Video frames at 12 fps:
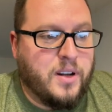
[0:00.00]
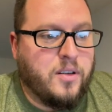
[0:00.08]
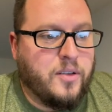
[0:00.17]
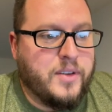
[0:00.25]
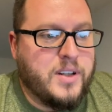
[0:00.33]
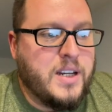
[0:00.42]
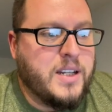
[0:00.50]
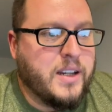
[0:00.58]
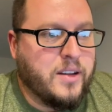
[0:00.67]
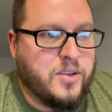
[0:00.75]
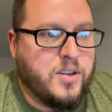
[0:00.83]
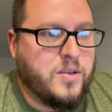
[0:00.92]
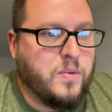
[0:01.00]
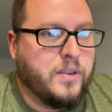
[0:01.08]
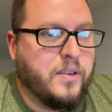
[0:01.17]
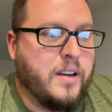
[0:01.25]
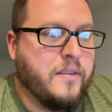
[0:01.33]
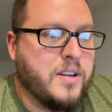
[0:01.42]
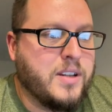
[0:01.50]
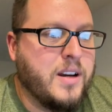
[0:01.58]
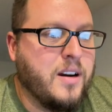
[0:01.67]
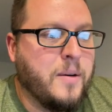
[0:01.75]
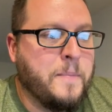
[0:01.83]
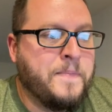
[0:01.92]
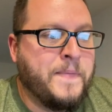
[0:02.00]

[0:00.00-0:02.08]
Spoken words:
all the details, just what they're giving us here.